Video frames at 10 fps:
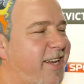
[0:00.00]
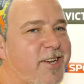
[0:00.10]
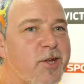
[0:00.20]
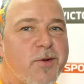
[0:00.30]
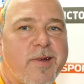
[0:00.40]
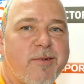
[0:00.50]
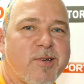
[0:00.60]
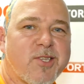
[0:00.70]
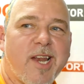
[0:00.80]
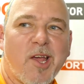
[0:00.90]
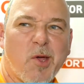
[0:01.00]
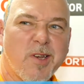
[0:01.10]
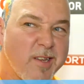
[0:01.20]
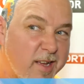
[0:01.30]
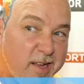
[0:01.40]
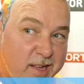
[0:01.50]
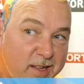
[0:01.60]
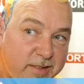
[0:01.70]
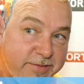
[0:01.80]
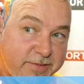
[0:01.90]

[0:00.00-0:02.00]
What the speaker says: It'll do. It wasn't that good. I'll